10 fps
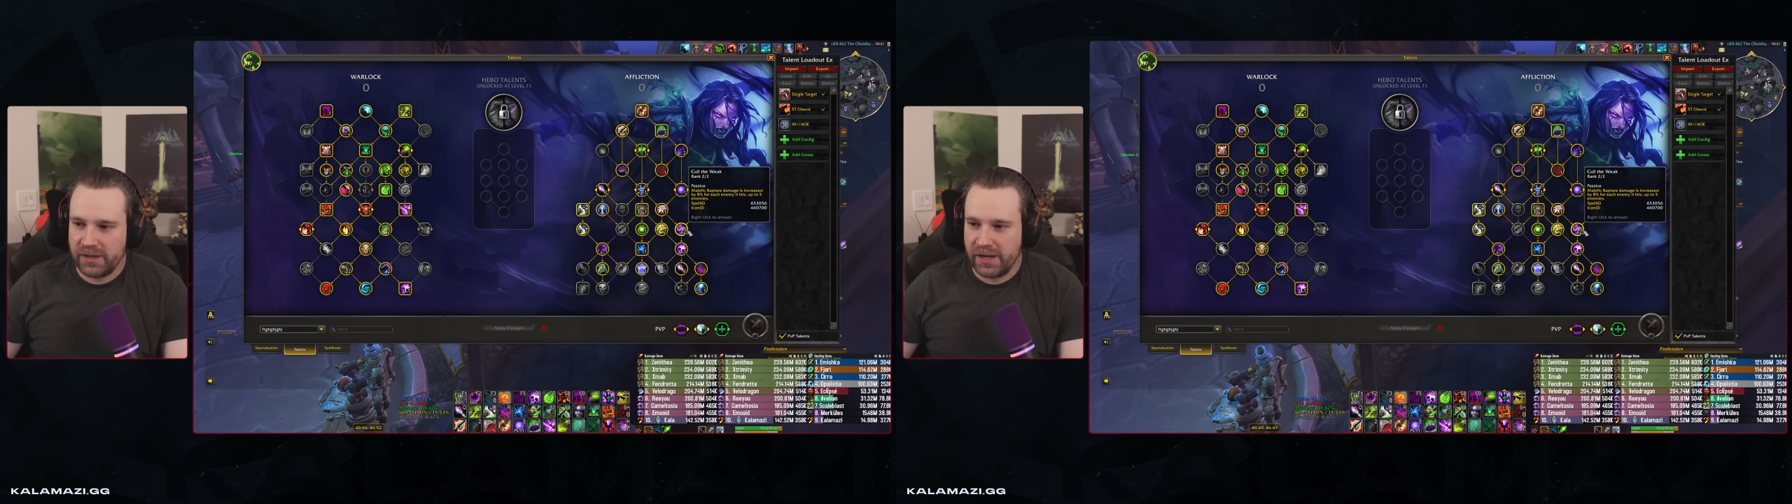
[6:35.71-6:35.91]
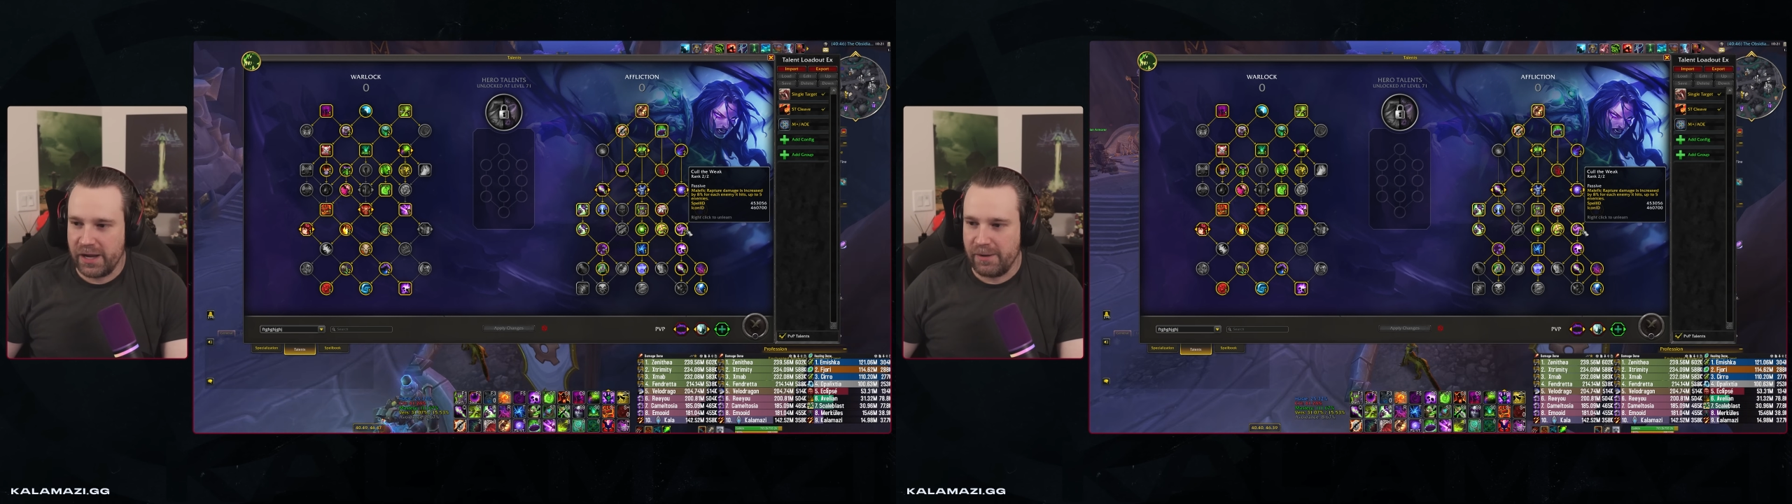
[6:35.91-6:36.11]

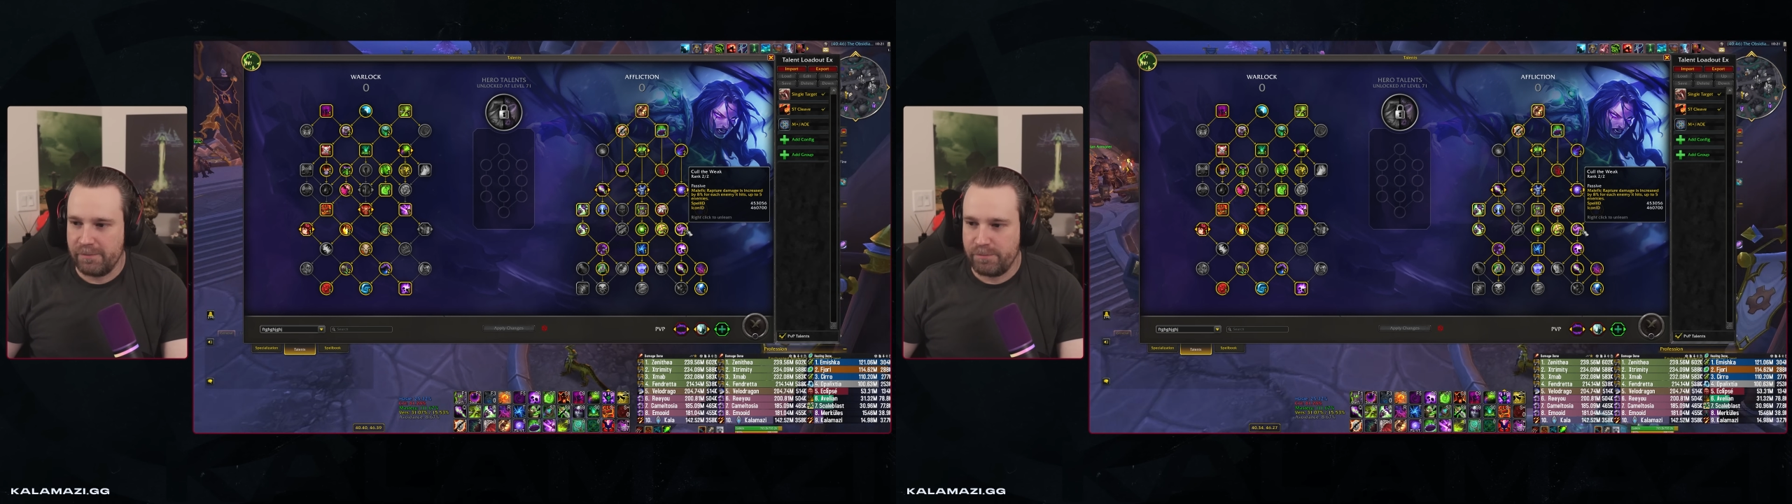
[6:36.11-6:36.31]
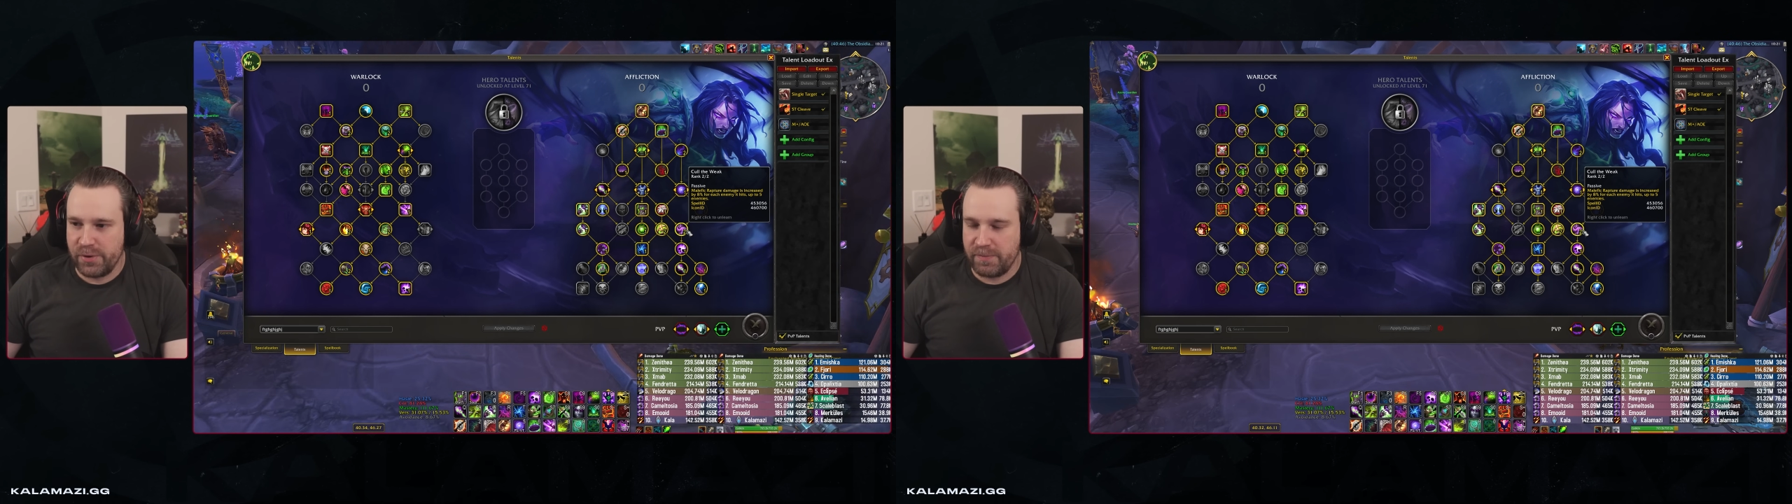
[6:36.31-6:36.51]

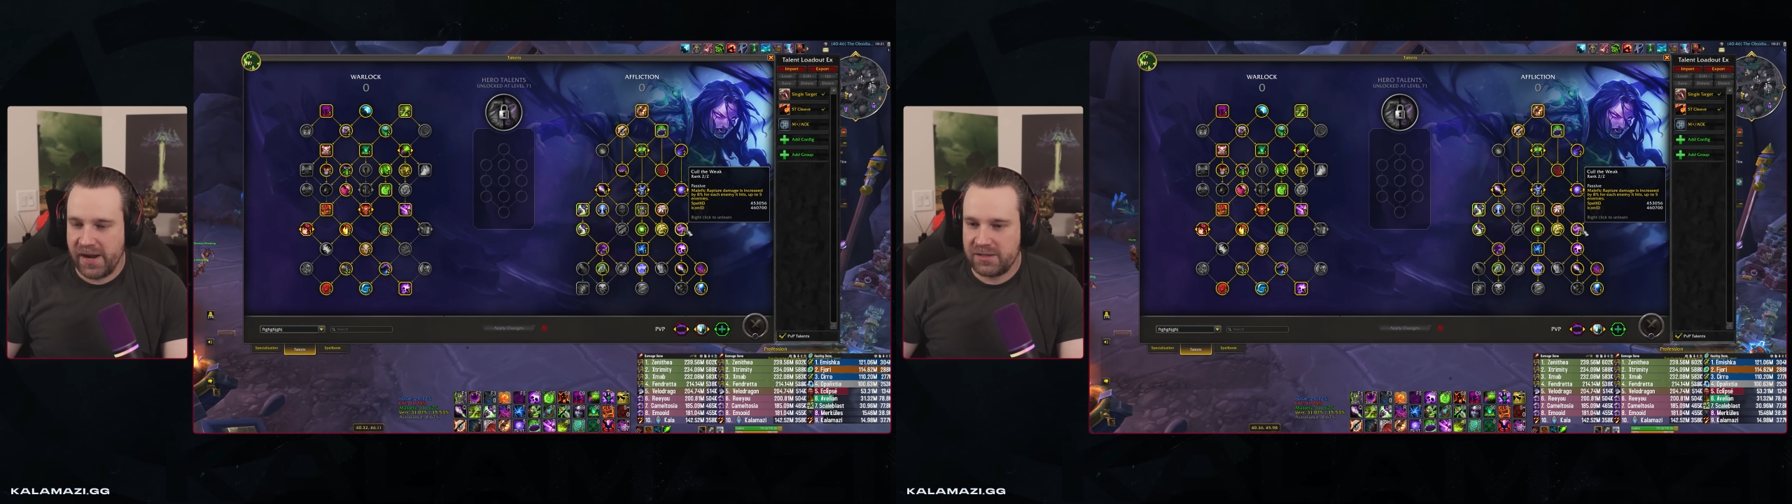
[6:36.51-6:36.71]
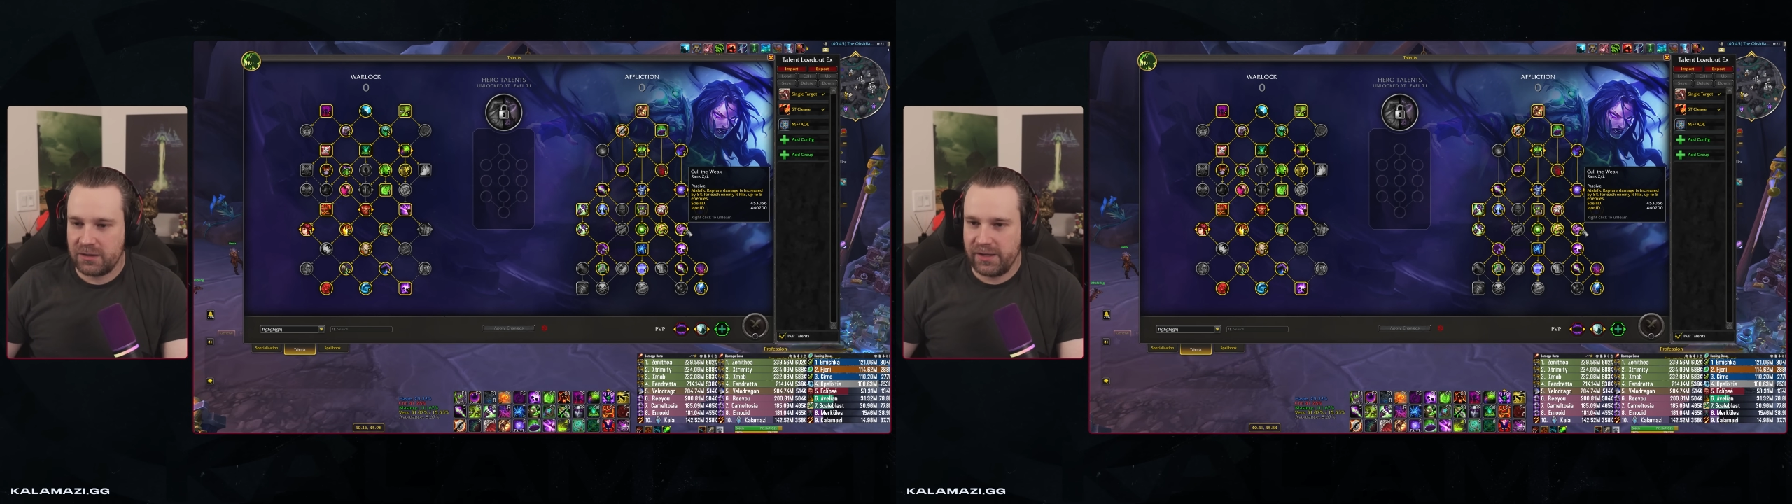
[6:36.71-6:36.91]
But
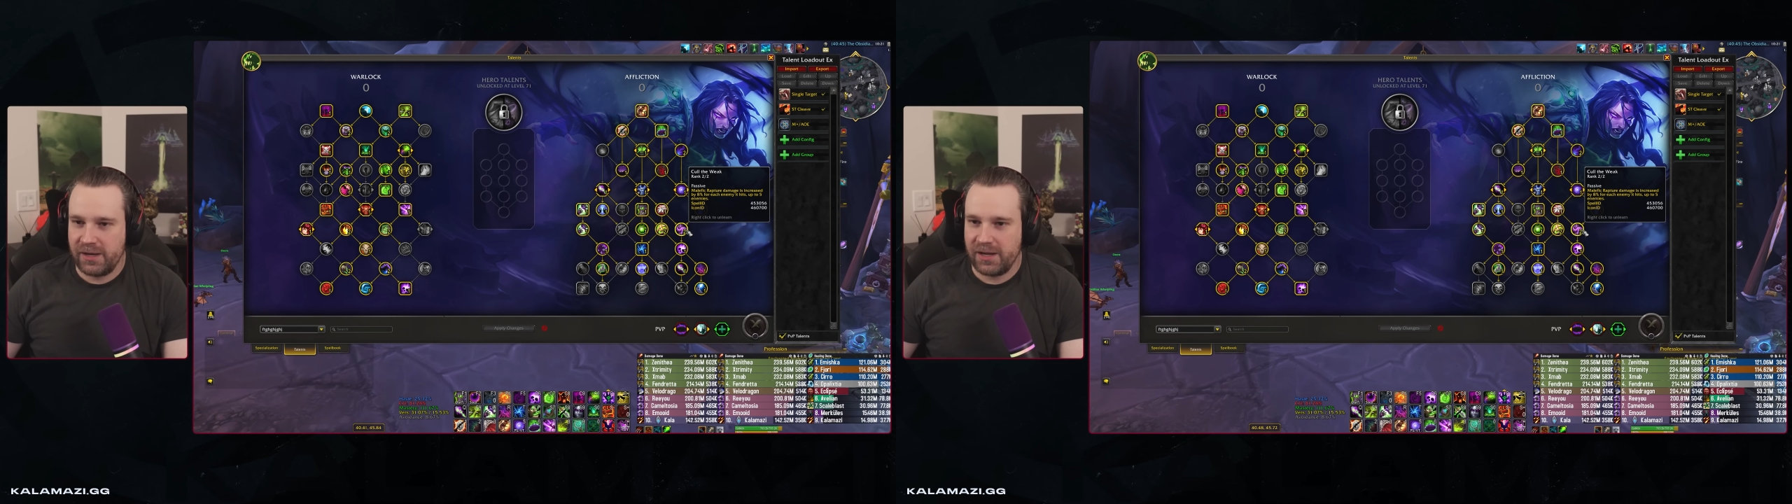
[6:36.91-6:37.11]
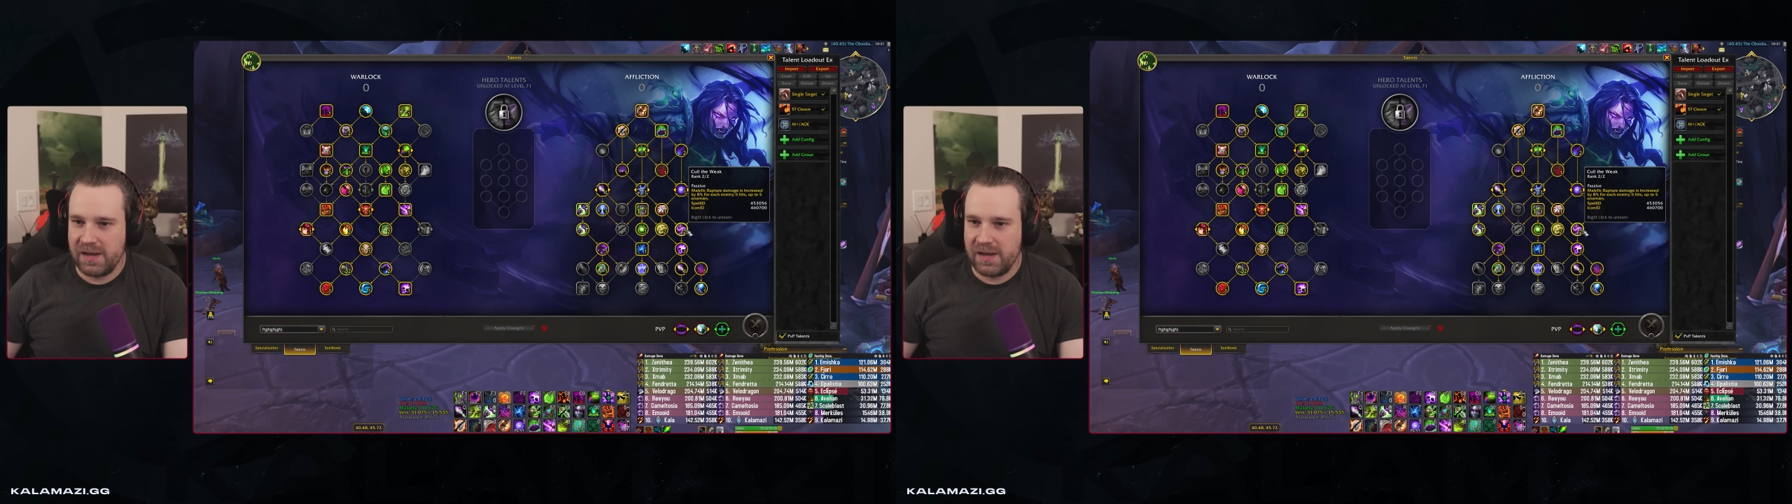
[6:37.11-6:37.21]
basically,